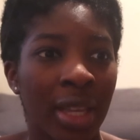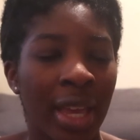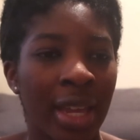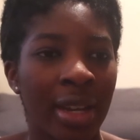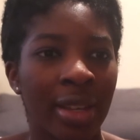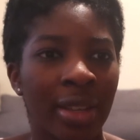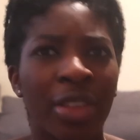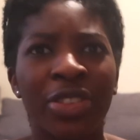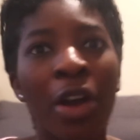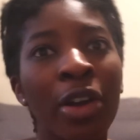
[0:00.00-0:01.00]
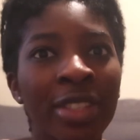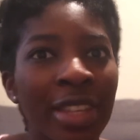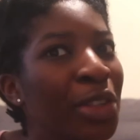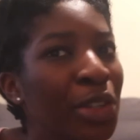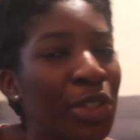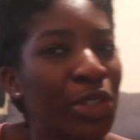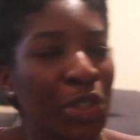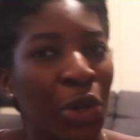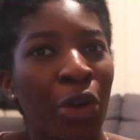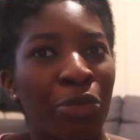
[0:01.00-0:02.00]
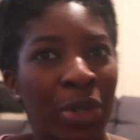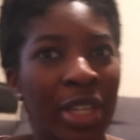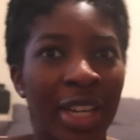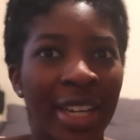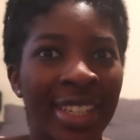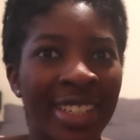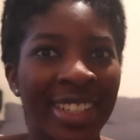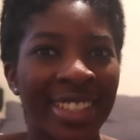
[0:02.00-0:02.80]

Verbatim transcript: And the songs in the, the show are really good.